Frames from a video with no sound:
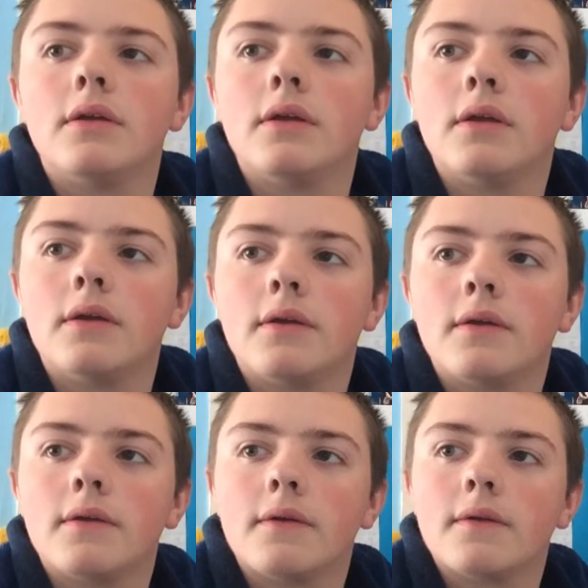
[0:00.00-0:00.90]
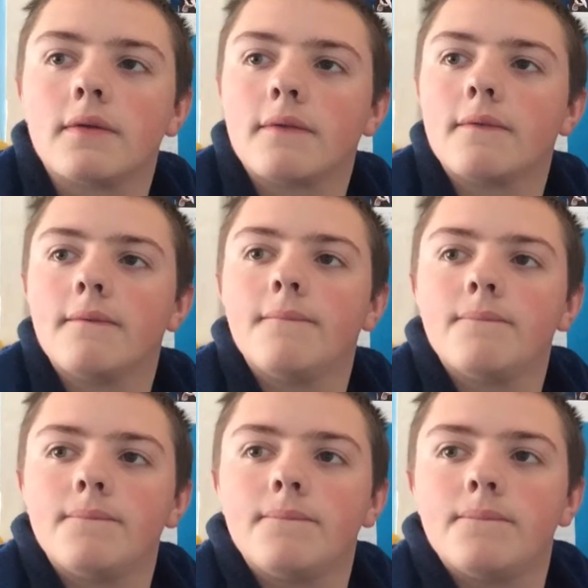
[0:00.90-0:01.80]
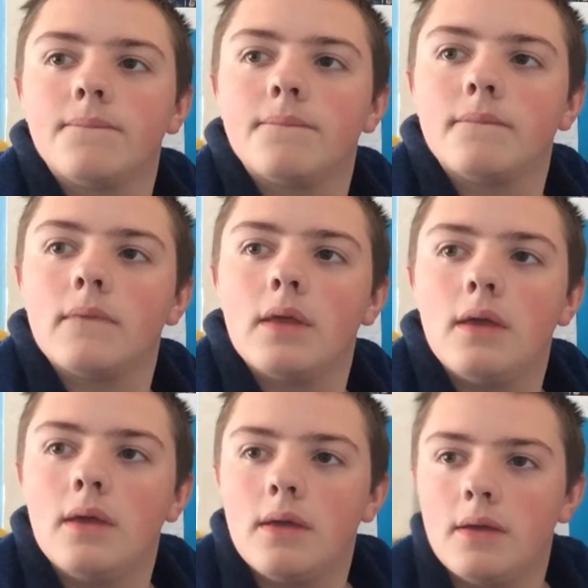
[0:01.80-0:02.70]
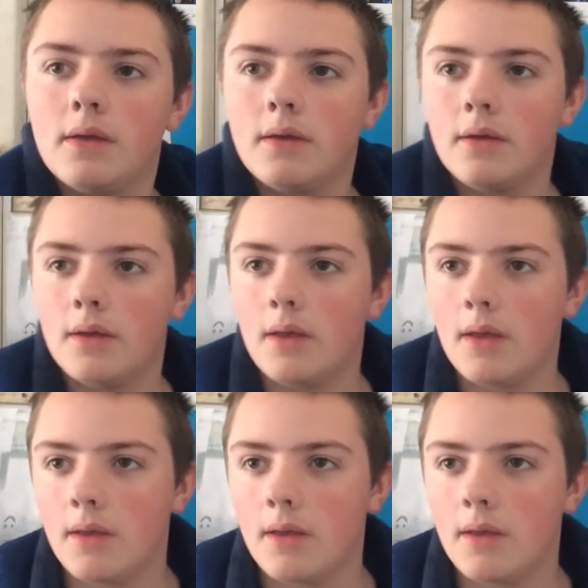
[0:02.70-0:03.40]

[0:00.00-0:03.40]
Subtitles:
[no speech]